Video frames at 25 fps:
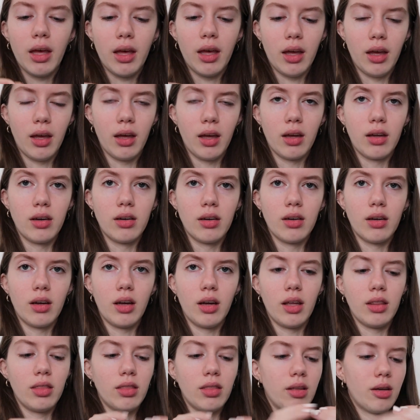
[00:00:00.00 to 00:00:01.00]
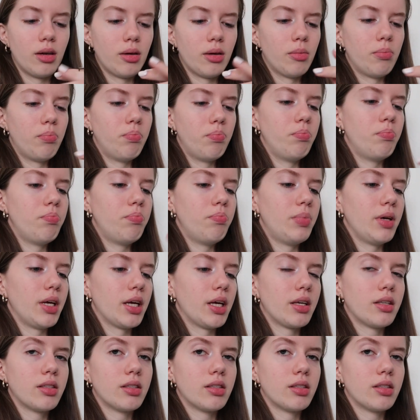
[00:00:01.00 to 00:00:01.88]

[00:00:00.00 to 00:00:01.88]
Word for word: and the big